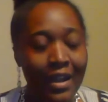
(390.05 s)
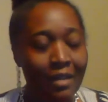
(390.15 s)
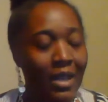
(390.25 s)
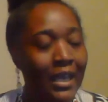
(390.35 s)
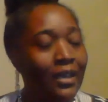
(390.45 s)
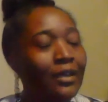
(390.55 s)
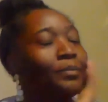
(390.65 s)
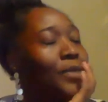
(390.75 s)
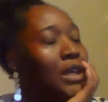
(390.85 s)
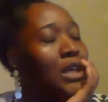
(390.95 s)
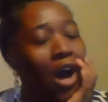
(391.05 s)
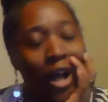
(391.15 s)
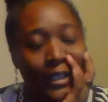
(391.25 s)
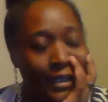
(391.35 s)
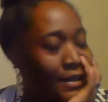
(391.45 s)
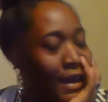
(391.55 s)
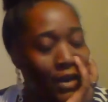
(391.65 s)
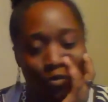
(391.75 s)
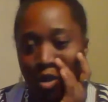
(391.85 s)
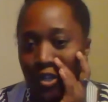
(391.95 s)
And I'm like, y'all did
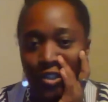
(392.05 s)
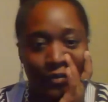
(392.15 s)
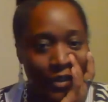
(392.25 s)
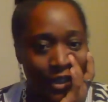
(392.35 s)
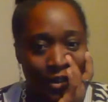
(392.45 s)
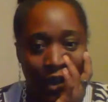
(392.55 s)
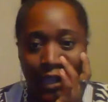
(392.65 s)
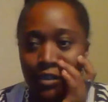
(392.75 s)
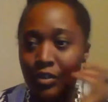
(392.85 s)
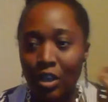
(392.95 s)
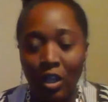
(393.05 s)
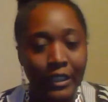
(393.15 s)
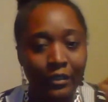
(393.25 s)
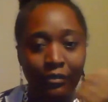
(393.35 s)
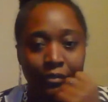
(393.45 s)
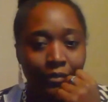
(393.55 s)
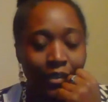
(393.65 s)
not watch the video. I know y'all didn't.